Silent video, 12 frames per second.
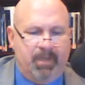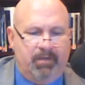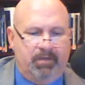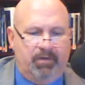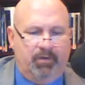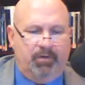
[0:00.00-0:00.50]

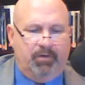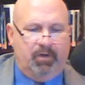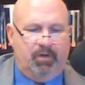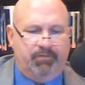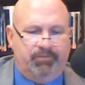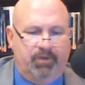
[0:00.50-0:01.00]
They're
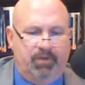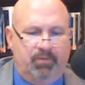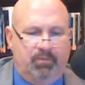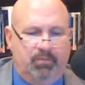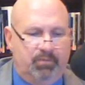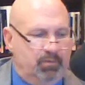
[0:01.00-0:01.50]

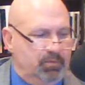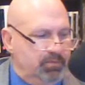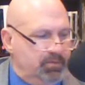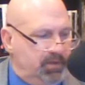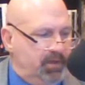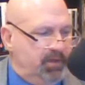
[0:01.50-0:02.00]
also, I
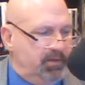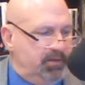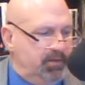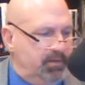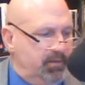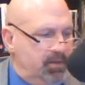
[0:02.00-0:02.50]
did.
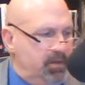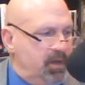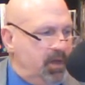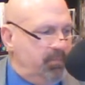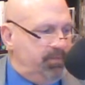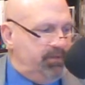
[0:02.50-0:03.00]

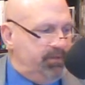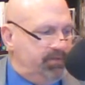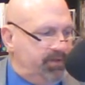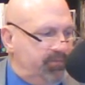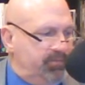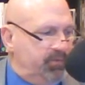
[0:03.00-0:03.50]
I put this
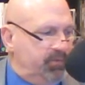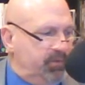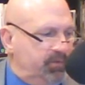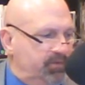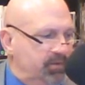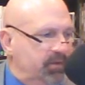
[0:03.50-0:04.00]
out for a
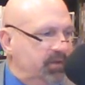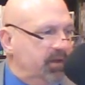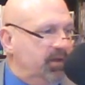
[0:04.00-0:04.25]
reason, didn't